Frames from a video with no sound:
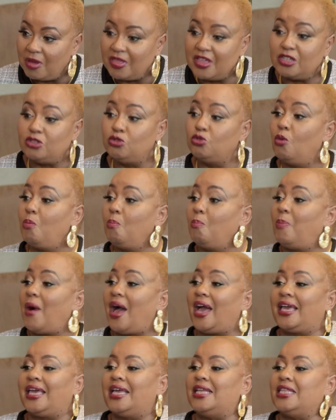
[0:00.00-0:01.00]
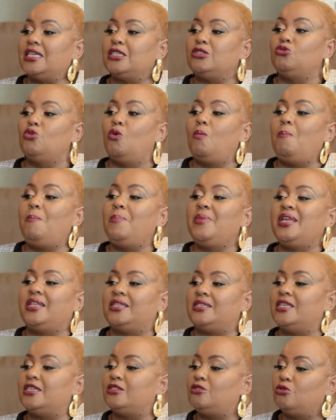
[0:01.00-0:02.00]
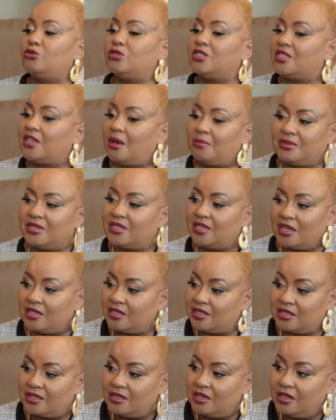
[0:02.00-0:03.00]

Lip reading: But there's no backing, there's no meat, there's no substance